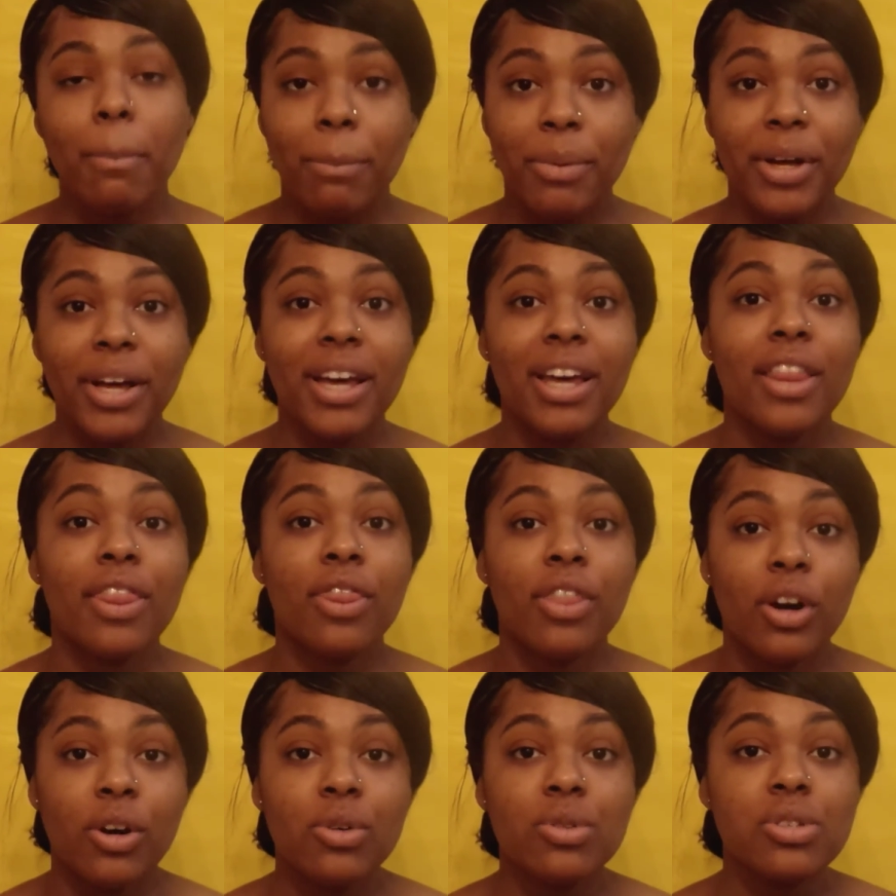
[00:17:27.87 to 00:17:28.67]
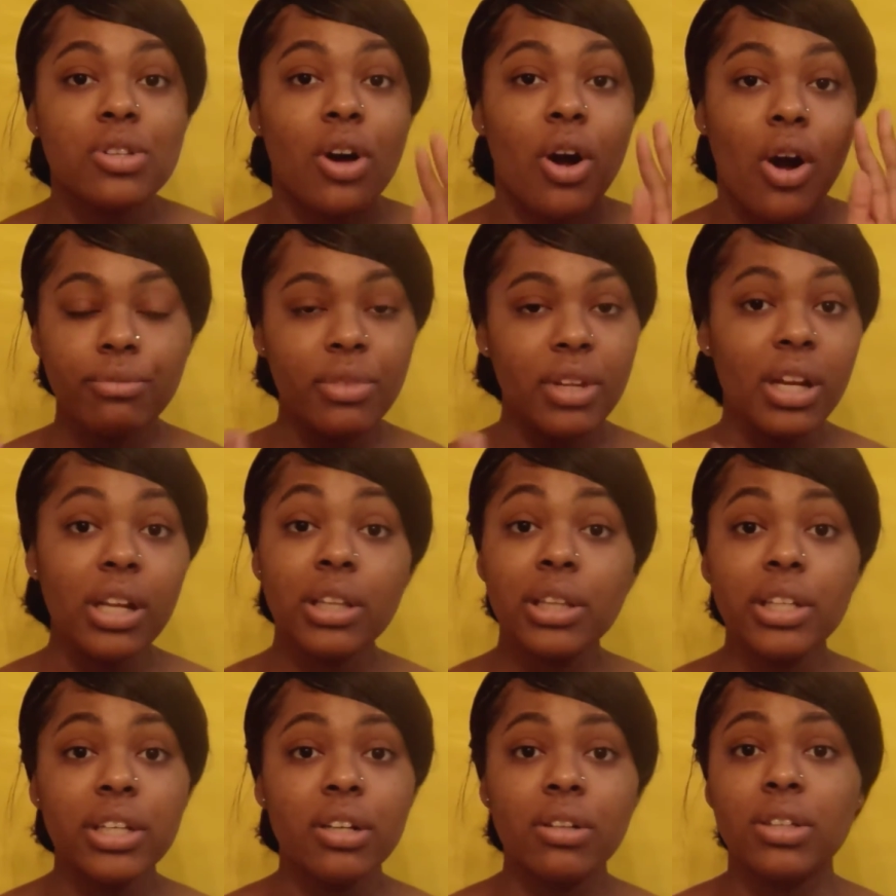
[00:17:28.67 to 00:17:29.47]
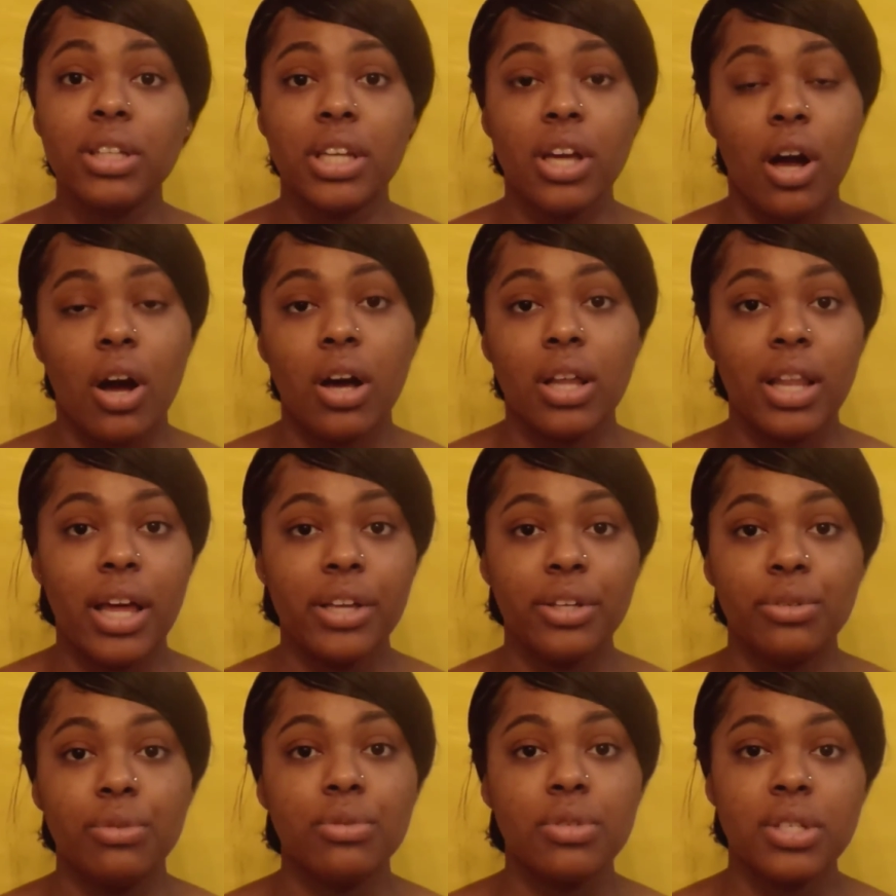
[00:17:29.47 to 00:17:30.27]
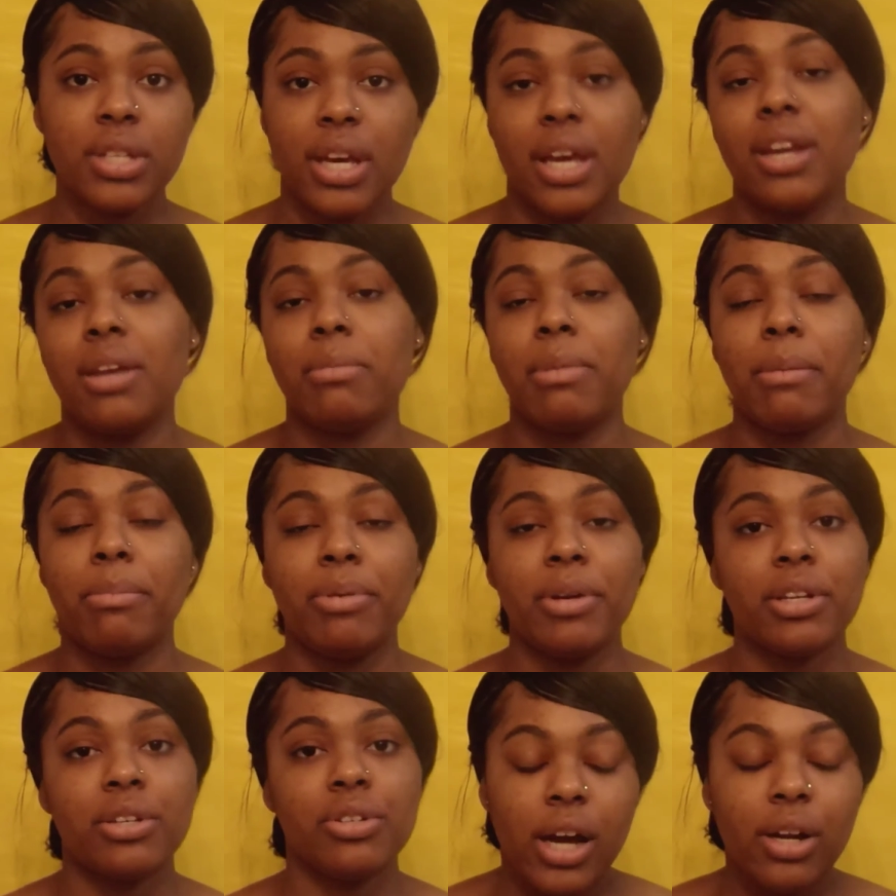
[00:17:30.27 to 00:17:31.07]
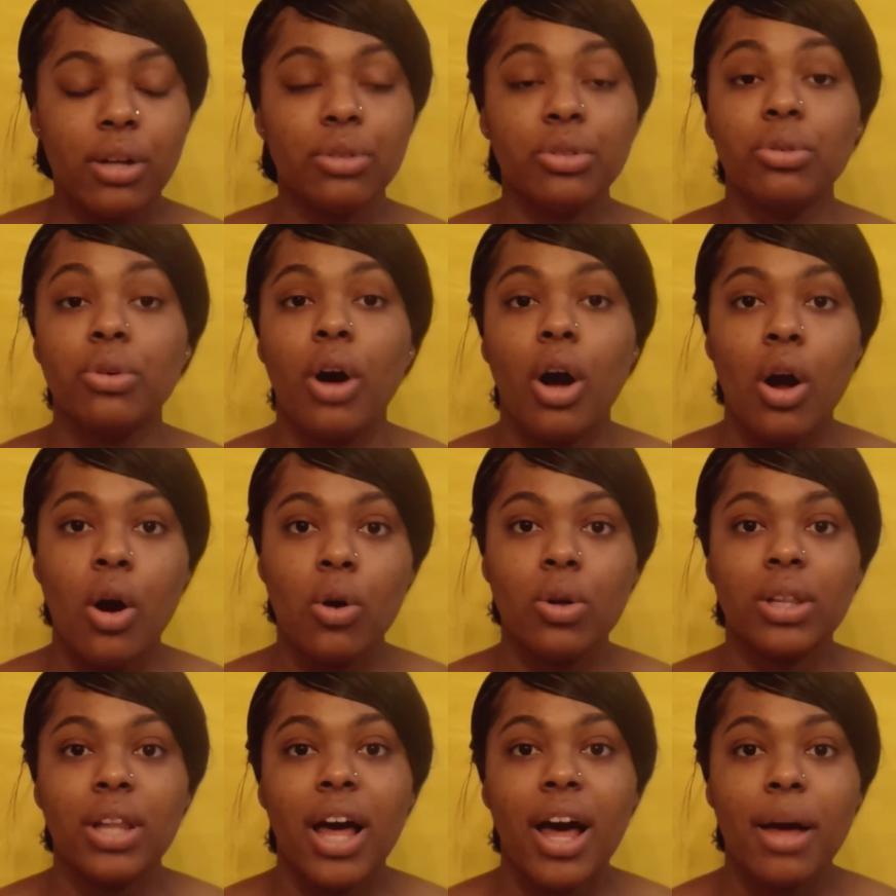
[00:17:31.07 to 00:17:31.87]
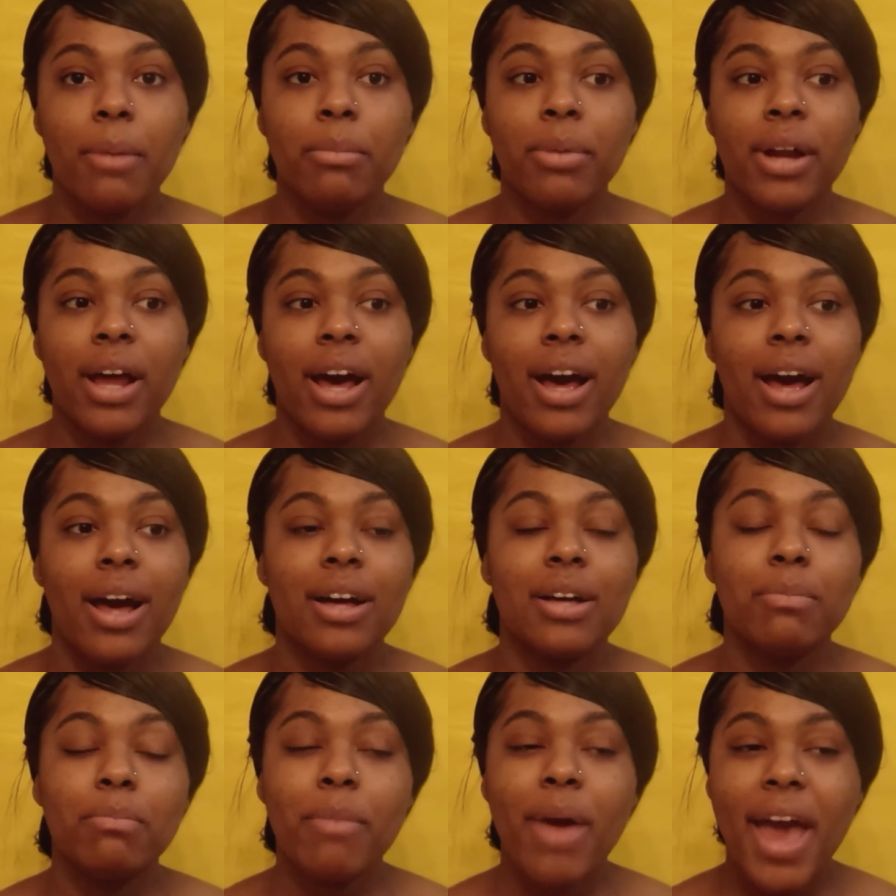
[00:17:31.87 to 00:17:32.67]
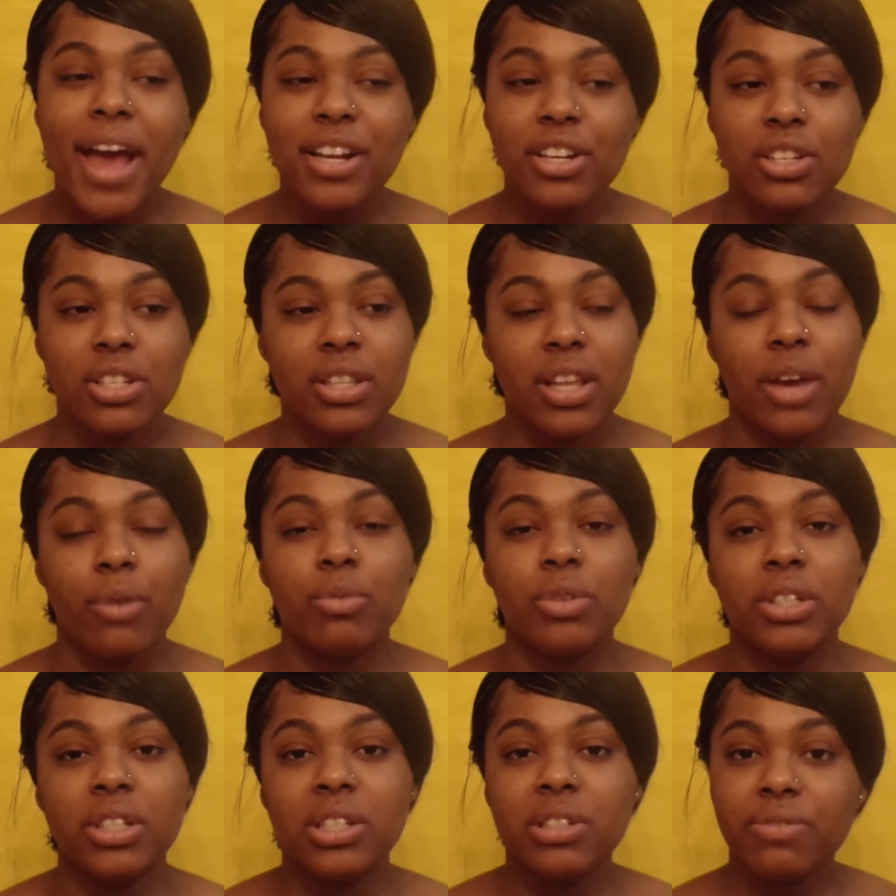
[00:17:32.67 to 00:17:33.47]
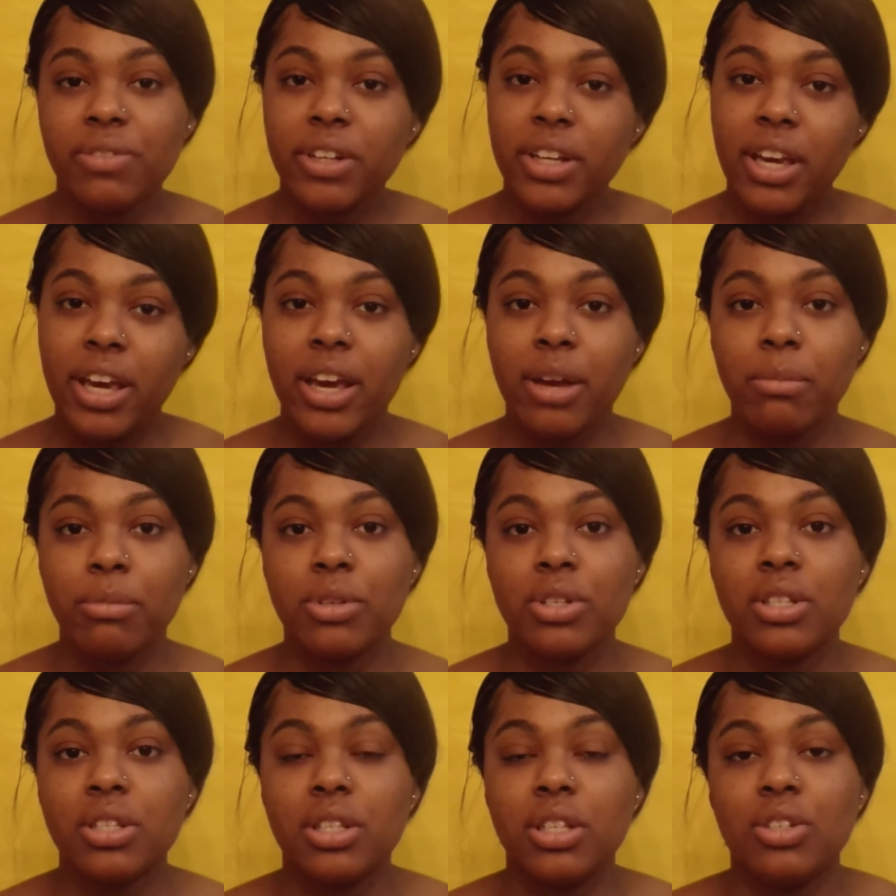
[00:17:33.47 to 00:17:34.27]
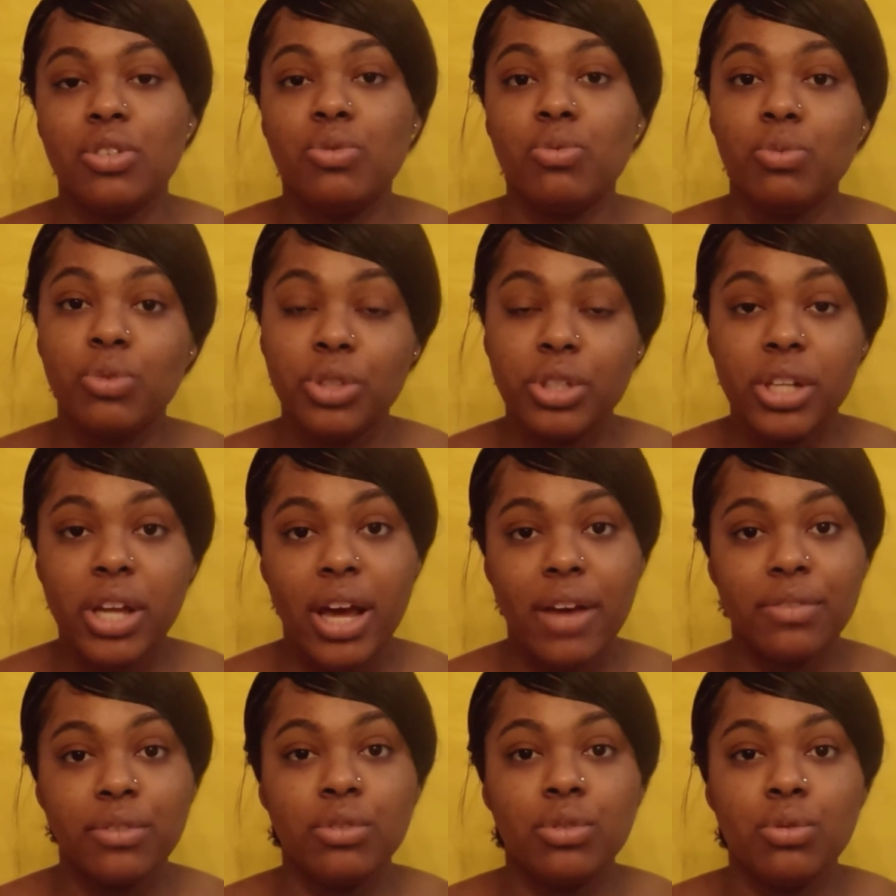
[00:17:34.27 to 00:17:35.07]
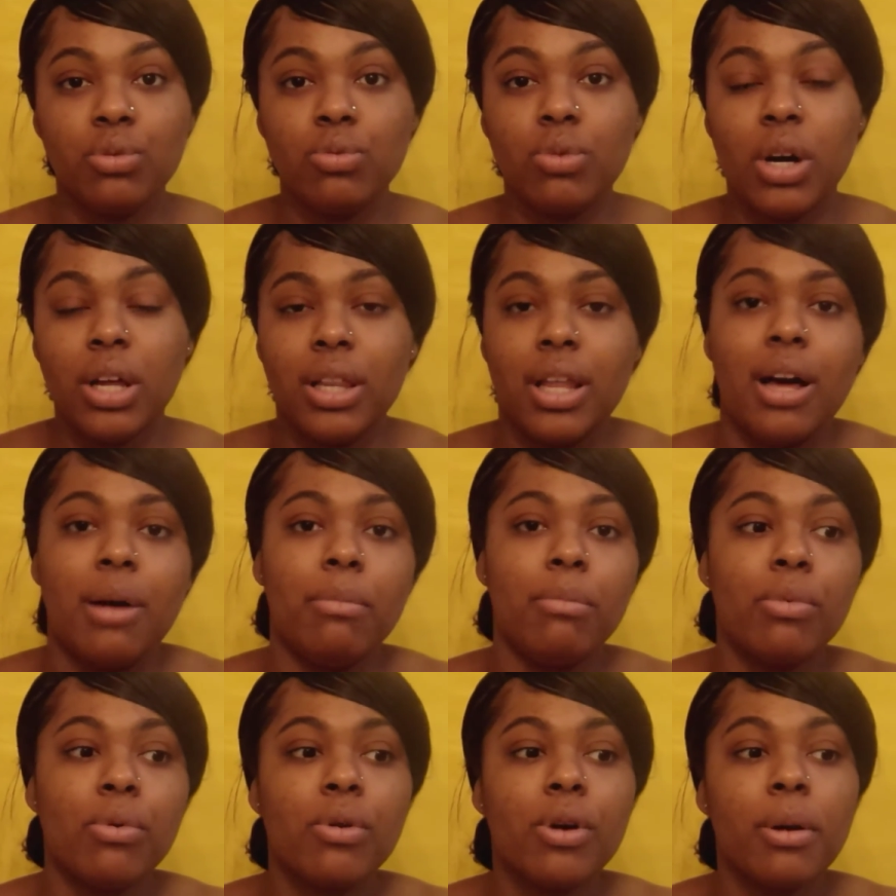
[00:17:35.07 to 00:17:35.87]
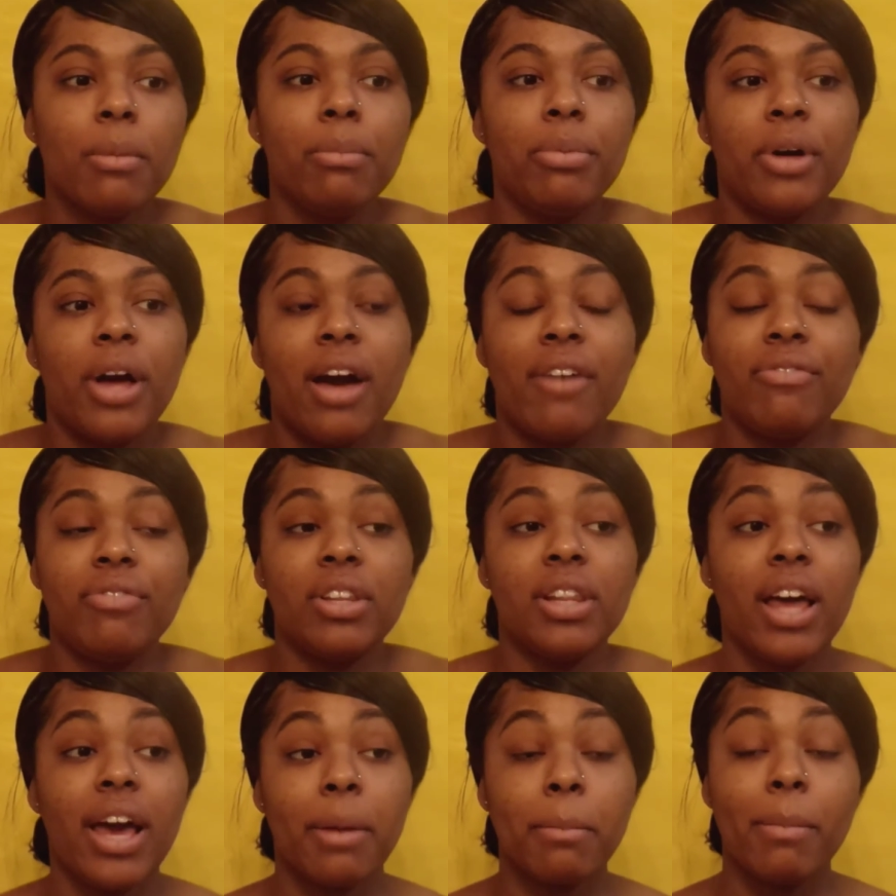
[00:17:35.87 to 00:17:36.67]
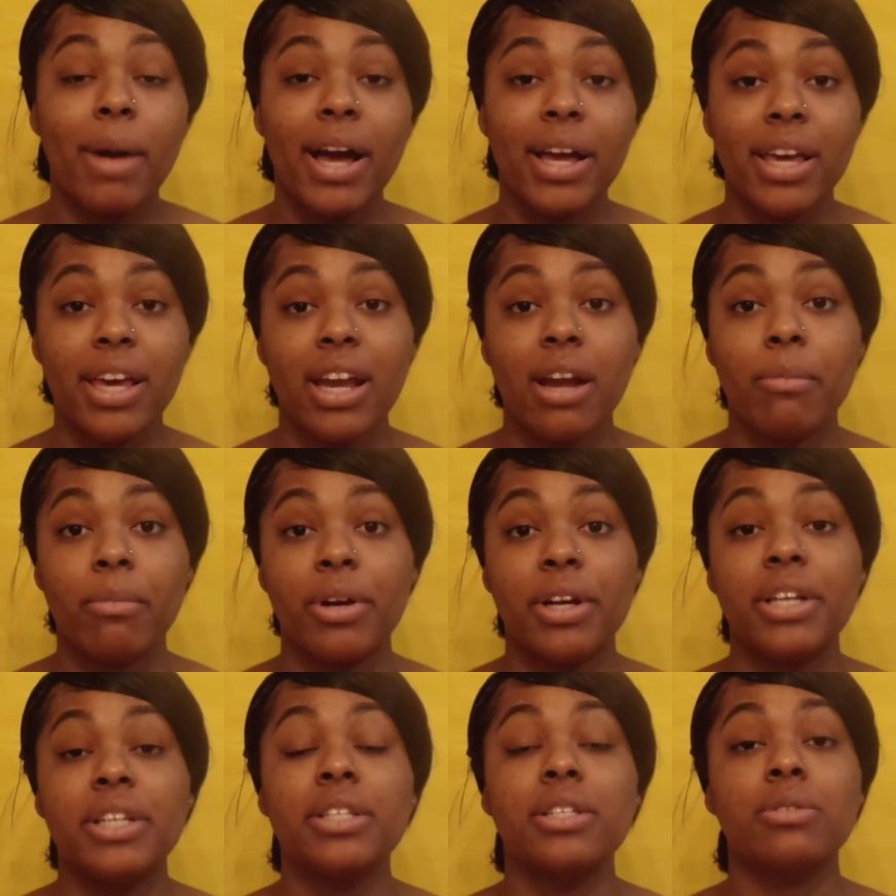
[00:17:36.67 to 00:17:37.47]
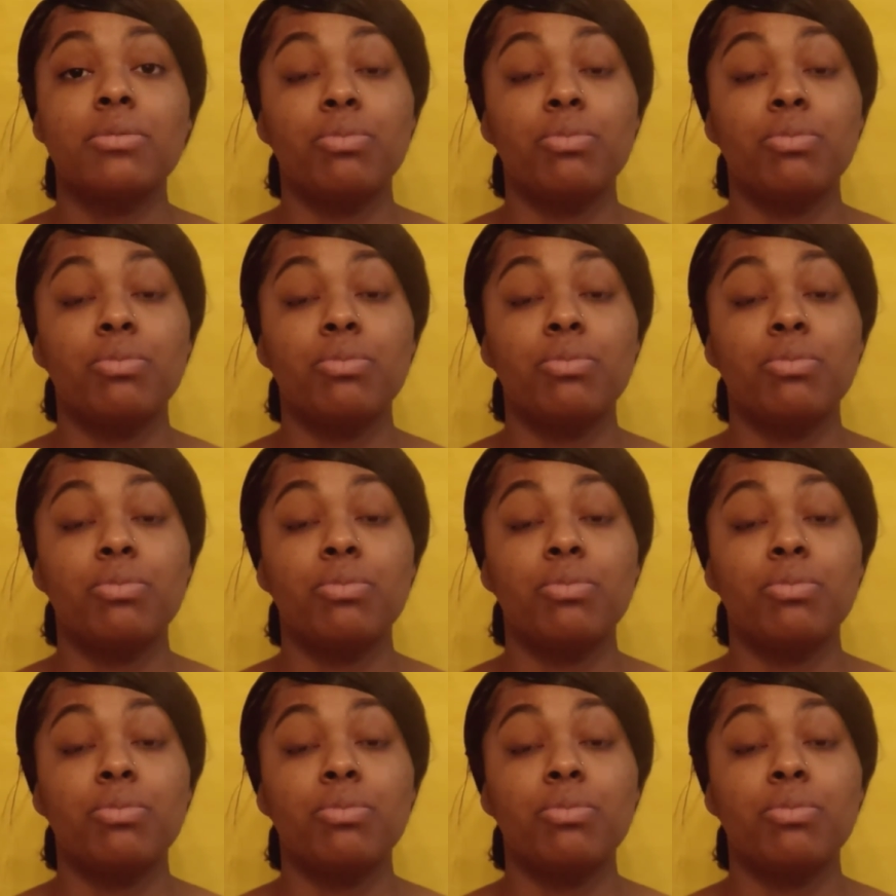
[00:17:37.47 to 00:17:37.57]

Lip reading: But those are literally all I use to edit my pictures. I don't do a whole lot, but I imagine like with different cameras then you would have to do a lot more. But I feel like my camera is